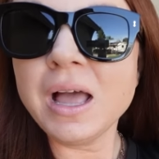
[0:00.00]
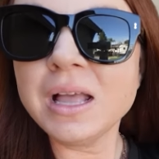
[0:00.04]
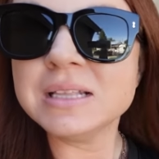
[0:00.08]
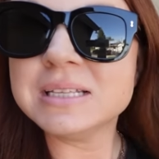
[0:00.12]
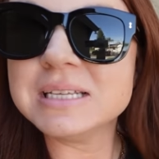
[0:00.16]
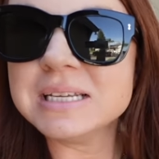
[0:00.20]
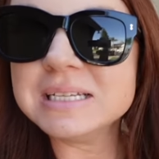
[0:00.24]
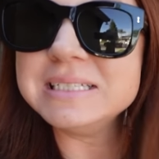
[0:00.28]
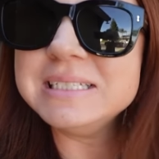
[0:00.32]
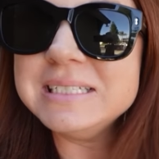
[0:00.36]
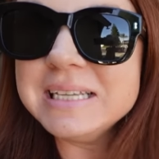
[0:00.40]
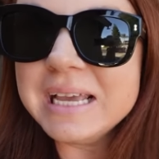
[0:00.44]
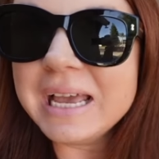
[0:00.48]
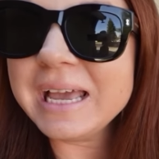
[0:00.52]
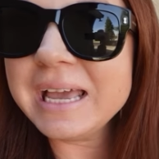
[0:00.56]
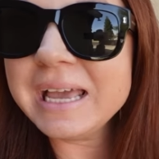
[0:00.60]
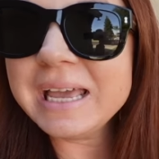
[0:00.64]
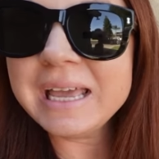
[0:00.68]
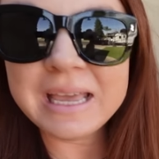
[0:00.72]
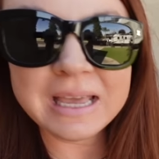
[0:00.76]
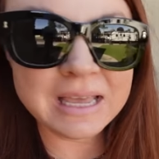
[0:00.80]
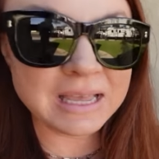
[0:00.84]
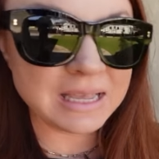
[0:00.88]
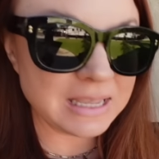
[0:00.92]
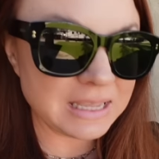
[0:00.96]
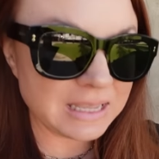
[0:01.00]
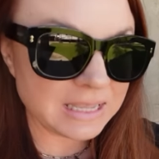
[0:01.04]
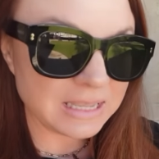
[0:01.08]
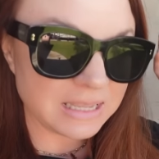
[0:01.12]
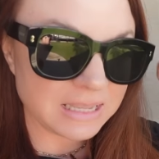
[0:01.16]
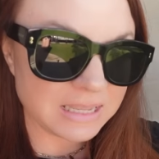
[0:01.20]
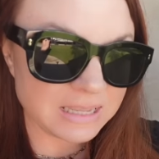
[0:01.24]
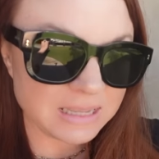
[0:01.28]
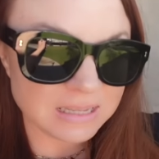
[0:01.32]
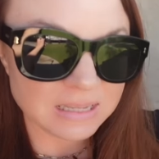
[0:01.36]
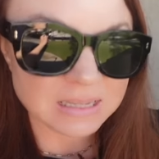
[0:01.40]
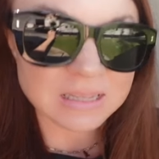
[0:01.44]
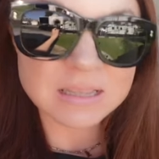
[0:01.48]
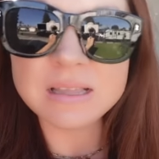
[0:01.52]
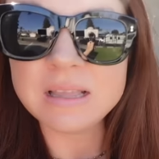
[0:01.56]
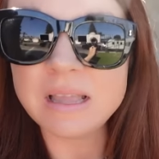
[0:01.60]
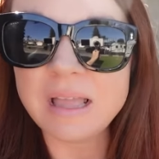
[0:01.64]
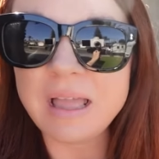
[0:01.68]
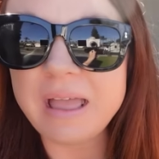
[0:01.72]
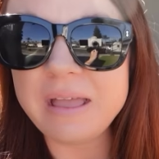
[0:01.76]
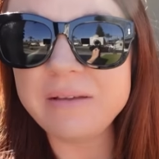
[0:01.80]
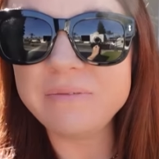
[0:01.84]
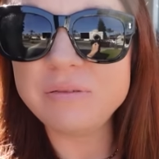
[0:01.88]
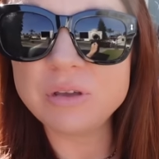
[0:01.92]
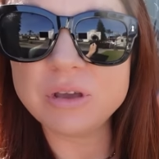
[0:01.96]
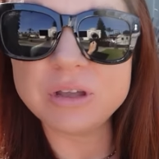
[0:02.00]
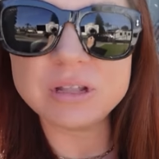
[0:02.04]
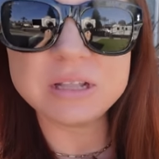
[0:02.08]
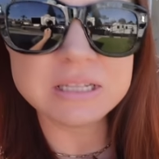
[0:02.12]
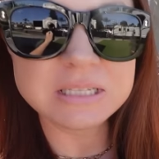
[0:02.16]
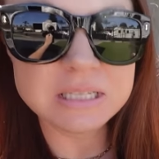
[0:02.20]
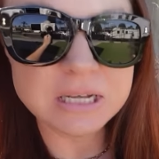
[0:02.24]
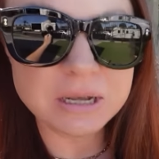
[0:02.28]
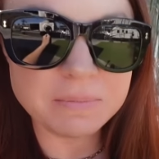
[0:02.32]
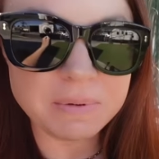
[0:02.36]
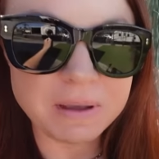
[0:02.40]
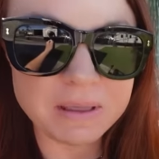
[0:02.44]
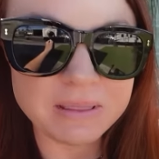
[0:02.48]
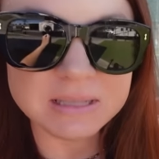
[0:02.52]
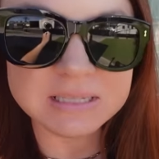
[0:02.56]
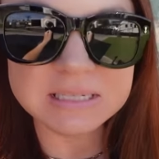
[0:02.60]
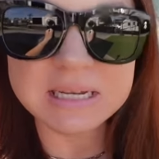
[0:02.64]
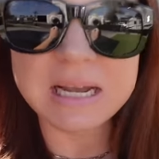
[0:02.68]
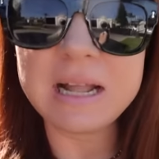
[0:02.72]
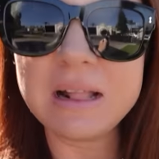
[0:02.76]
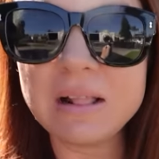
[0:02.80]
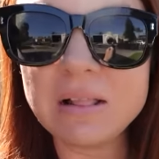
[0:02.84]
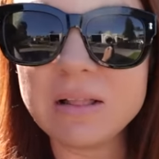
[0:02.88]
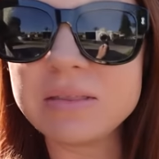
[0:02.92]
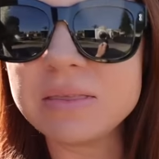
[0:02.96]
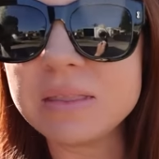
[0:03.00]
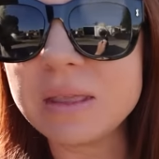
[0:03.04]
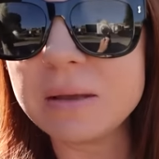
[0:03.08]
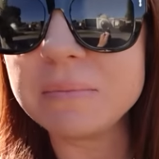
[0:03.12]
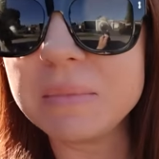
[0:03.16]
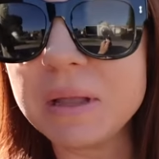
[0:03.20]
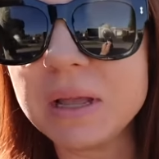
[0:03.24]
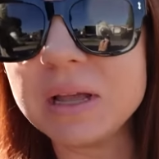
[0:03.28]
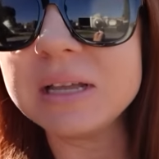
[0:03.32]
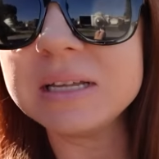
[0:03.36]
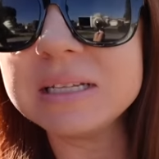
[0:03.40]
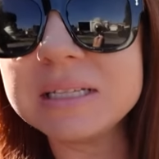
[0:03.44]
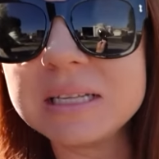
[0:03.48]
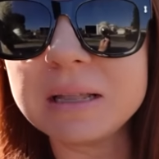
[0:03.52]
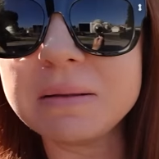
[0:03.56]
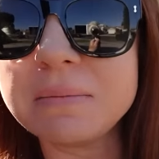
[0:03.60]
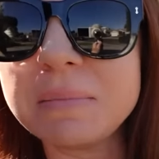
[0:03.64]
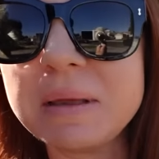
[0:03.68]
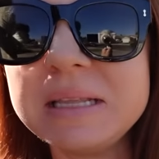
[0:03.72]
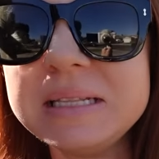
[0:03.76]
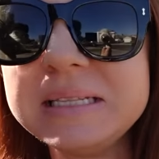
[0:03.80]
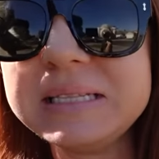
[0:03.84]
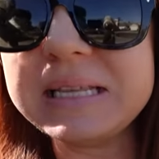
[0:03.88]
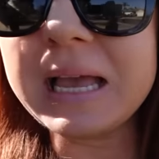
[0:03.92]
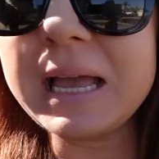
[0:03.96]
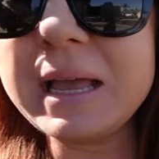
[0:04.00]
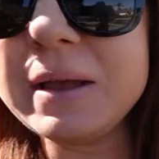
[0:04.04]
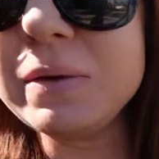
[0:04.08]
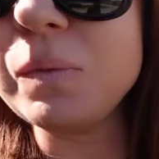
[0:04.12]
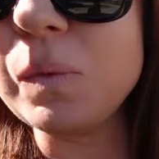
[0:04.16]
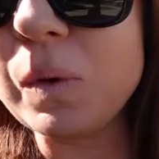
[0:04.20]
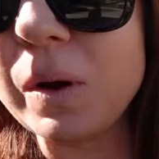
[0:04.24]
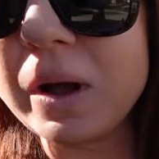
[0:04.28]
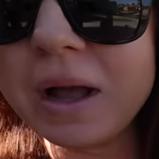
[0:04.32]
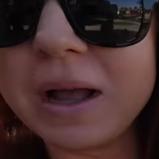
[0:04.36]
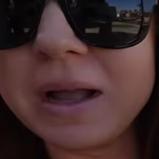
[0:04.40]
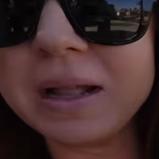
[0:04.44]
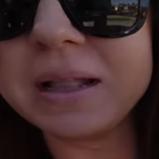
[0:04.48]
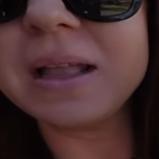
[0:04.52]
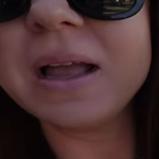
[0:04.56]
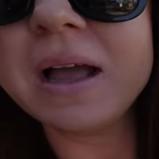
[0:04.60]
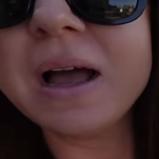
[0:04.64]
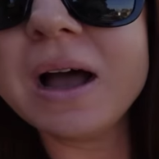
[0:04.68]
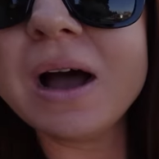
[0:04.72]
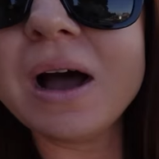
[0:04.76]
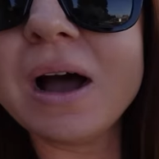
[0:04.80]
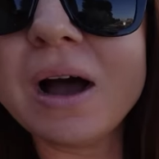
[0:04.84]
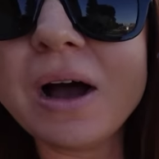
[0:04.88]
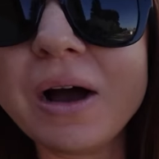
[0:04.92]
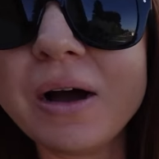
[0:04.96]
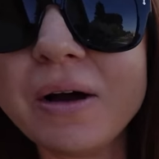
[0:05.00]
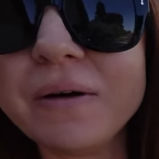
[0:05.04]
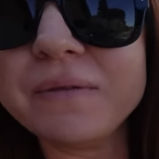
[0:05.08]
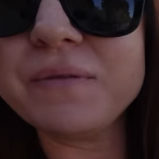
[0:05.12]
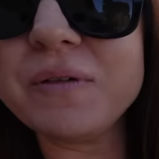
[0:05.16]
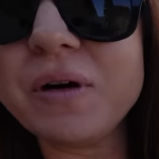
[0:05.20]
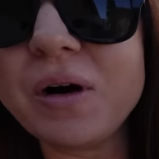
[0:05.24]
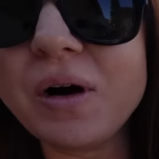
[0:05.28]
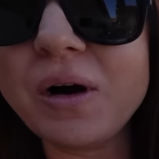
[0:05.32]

Today, if you can tell by the title and thumbnail, is going to be day one of